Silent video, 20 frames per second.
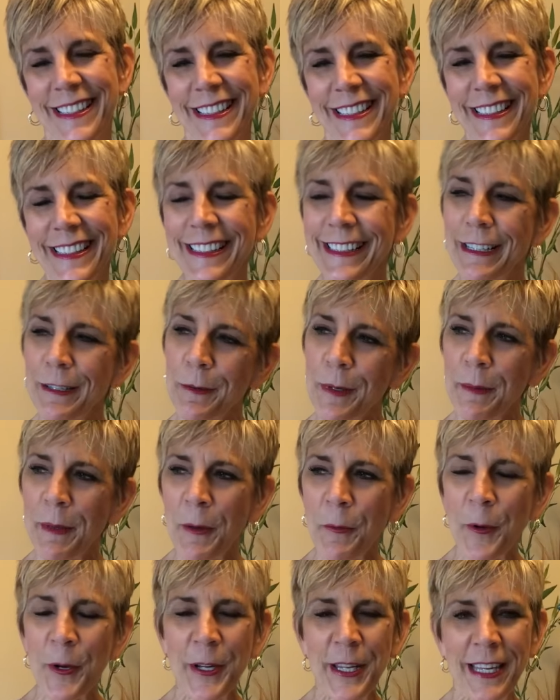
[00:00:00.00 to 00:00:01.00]
We've
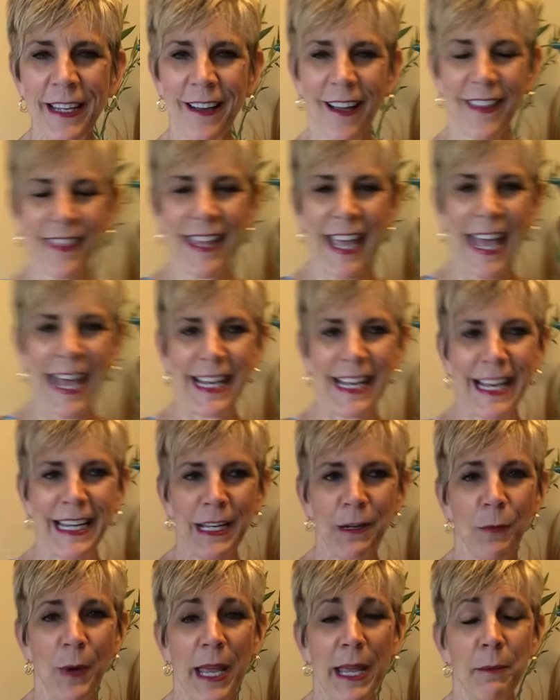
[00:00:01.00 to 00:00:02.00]
been working on that
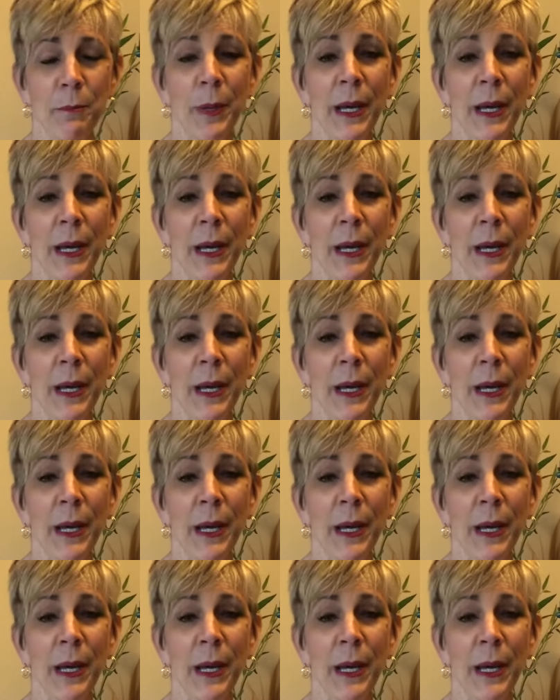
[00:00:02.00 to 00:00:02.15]
anyway,